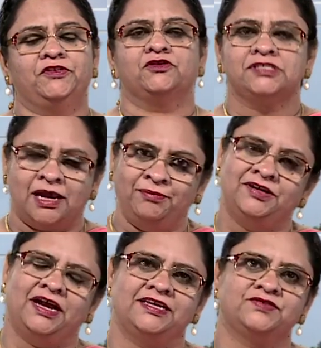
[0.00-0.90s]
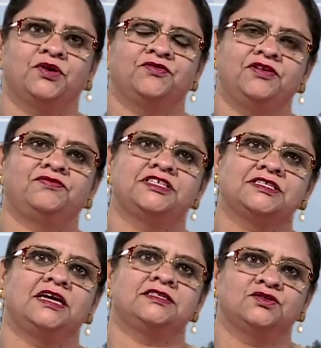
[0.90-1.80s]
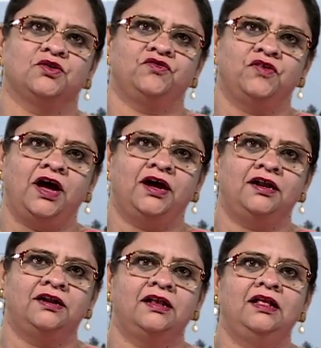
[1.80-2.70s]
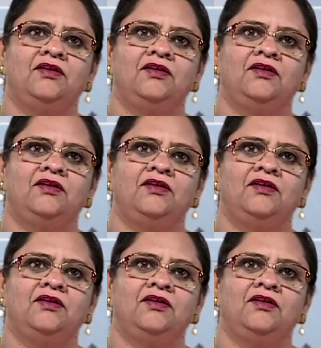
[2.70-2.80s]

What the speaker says: To summarize what we've discussed so far,